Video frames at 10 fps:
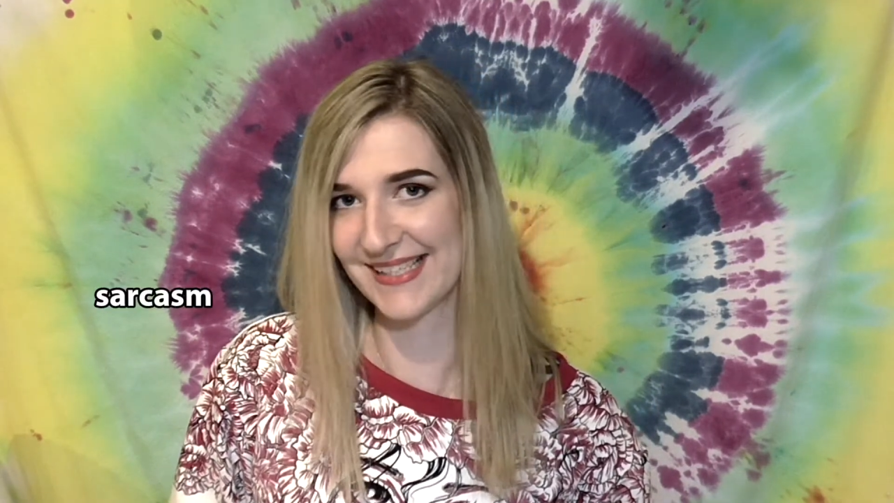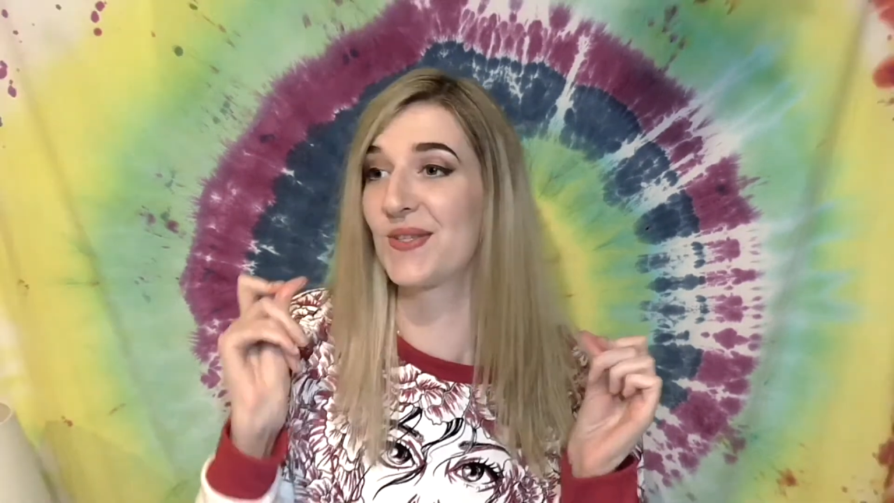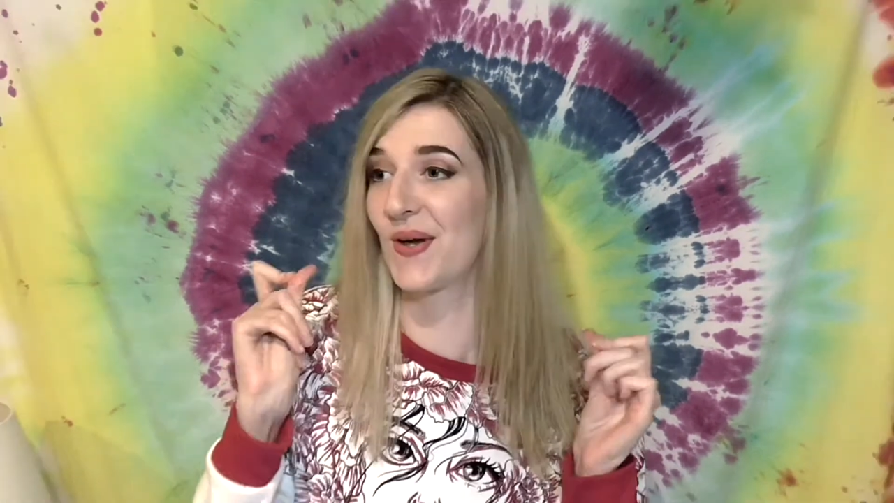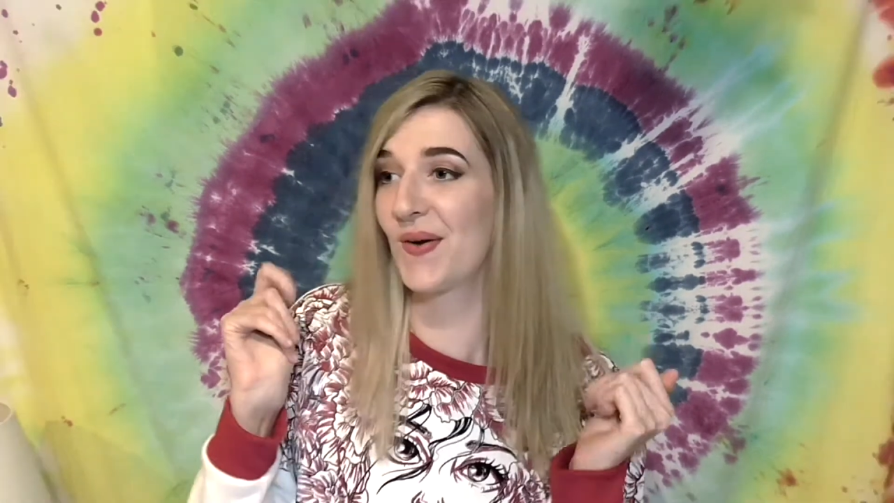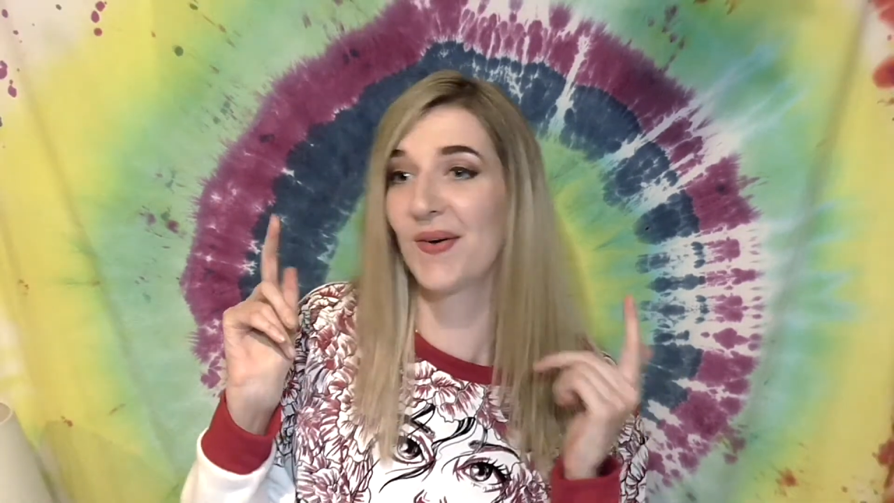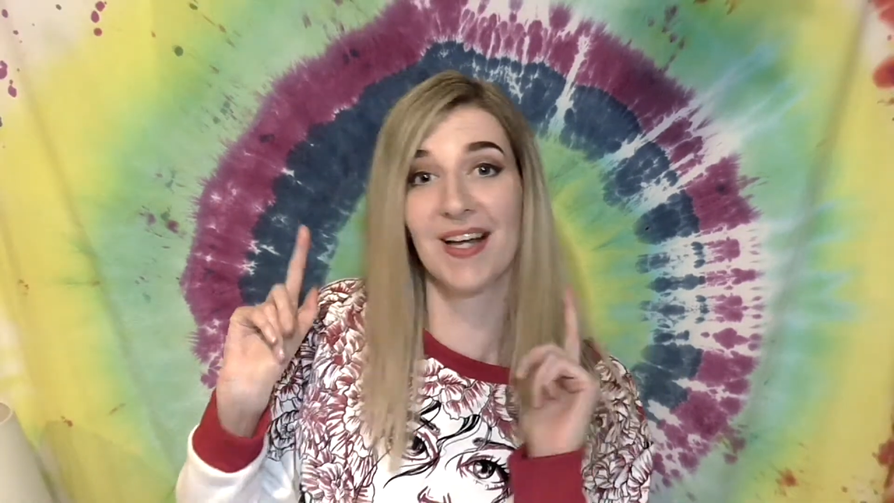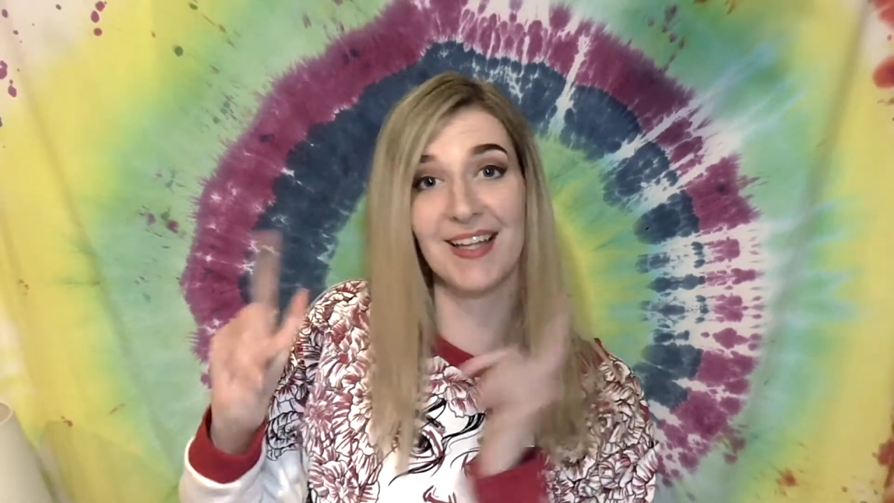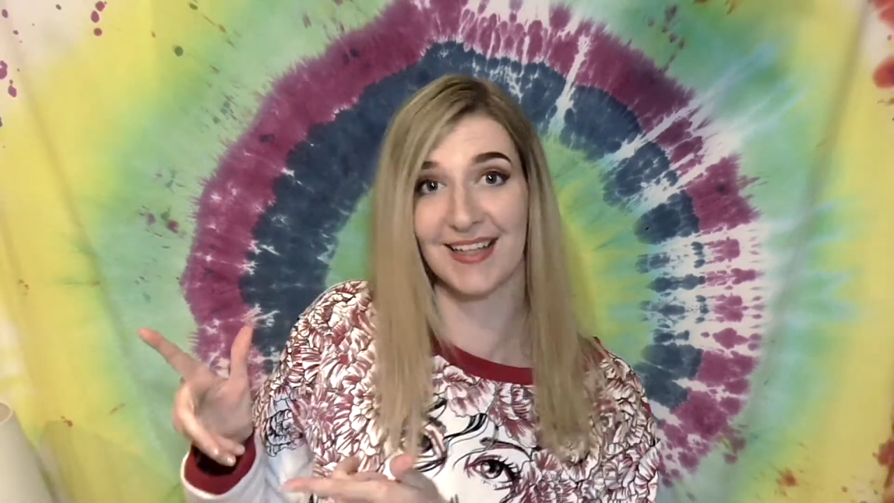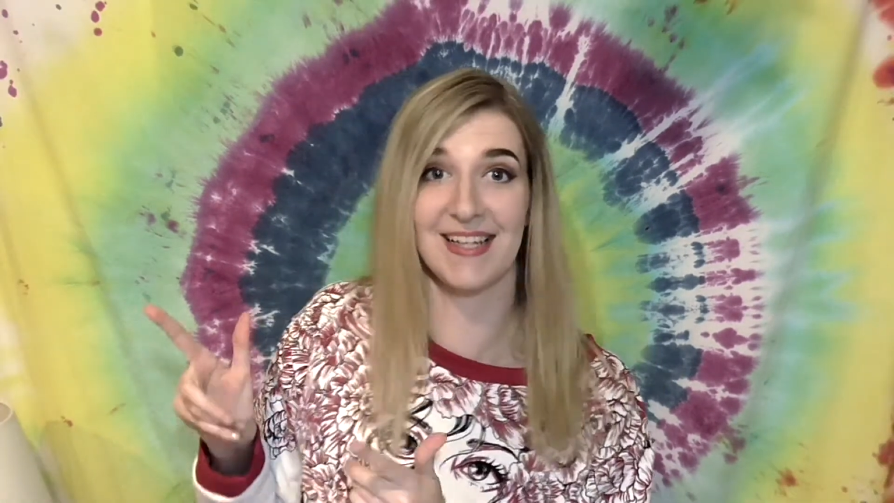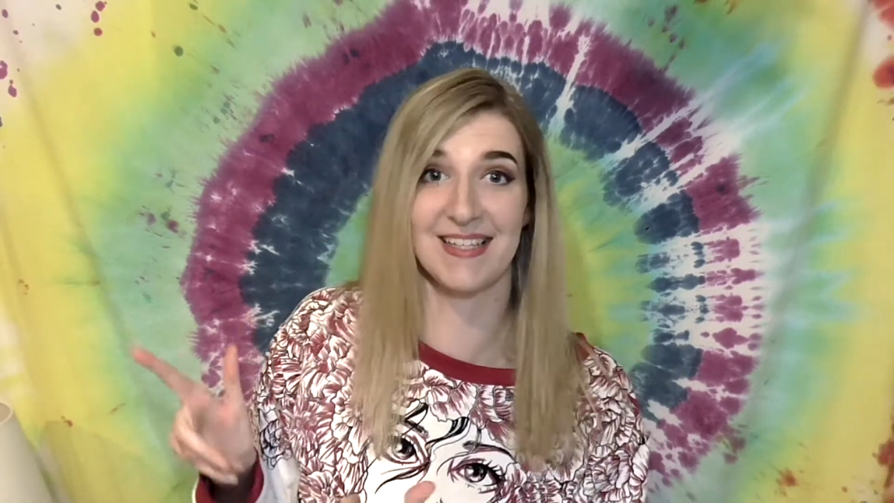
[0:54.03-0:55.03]
So
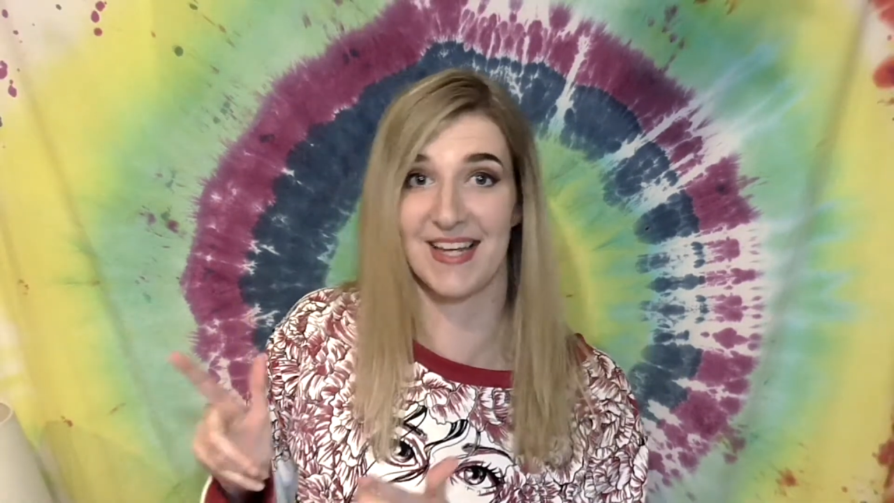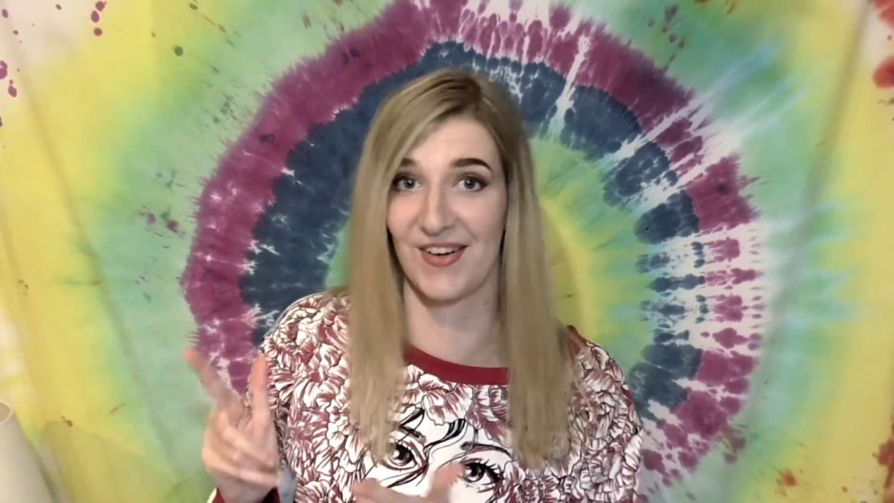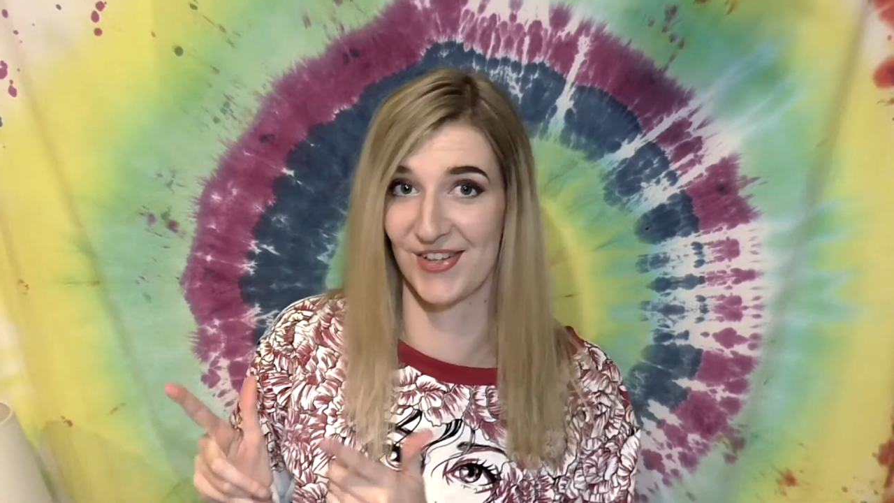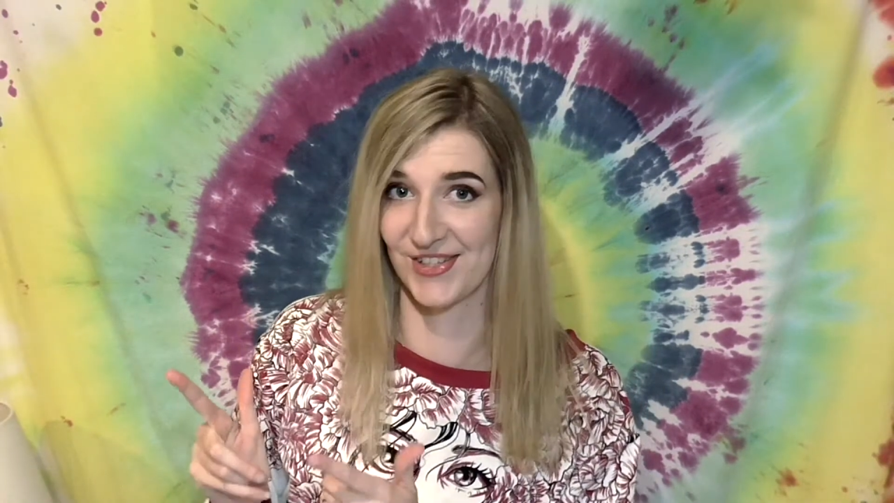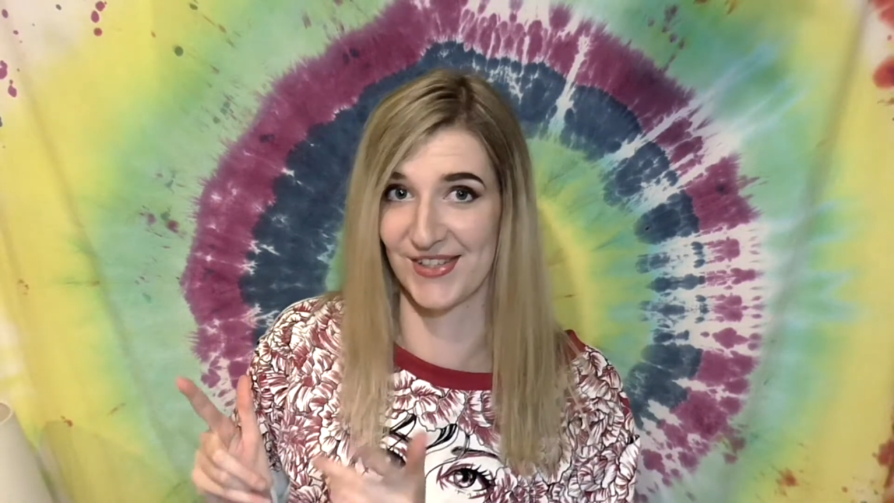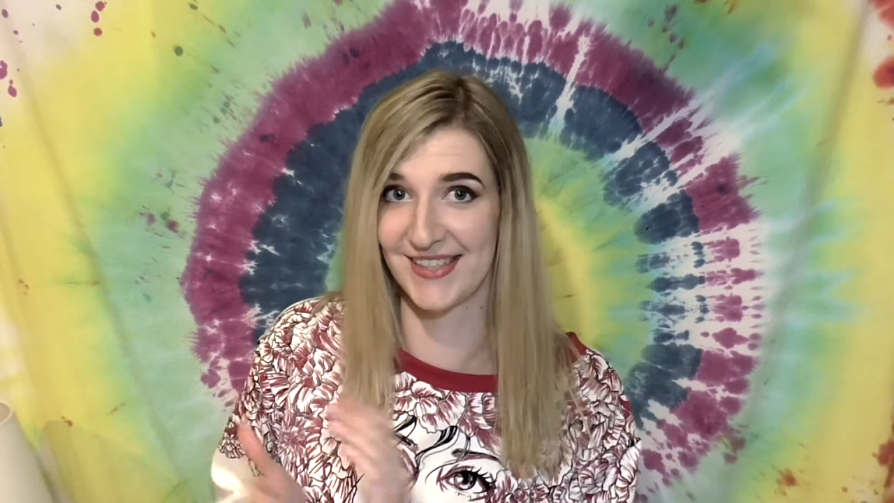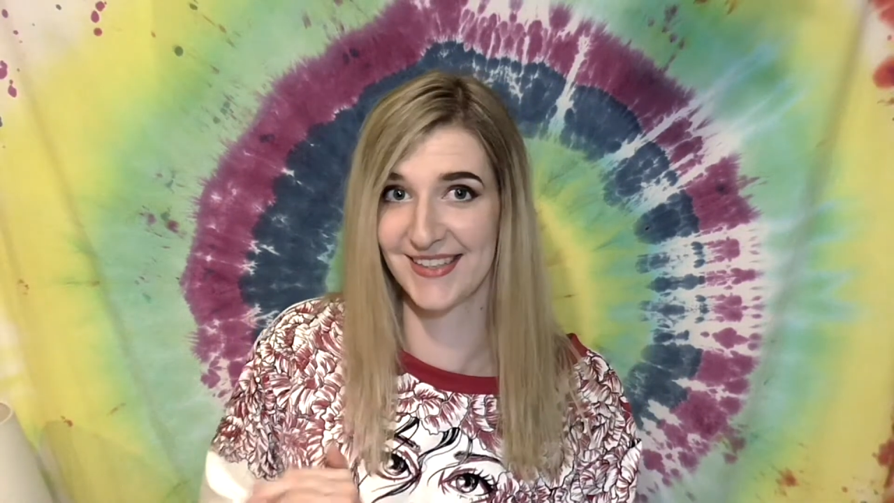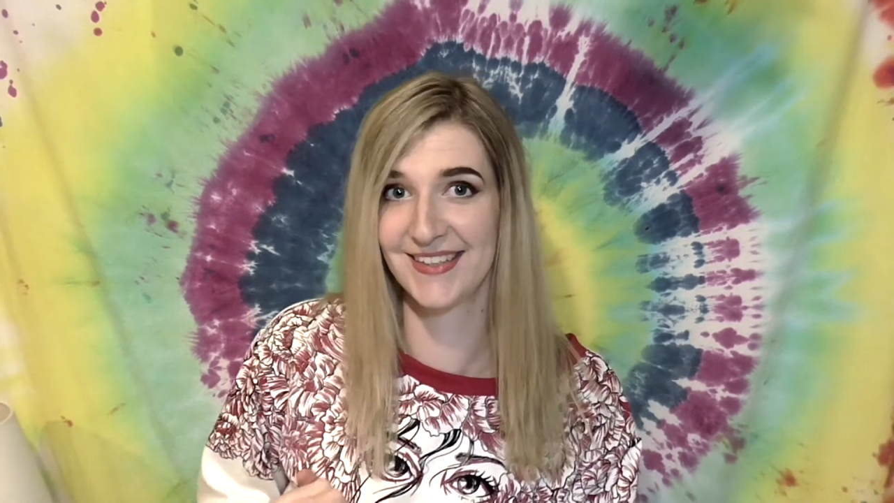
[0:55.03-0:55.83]
let's get on to it.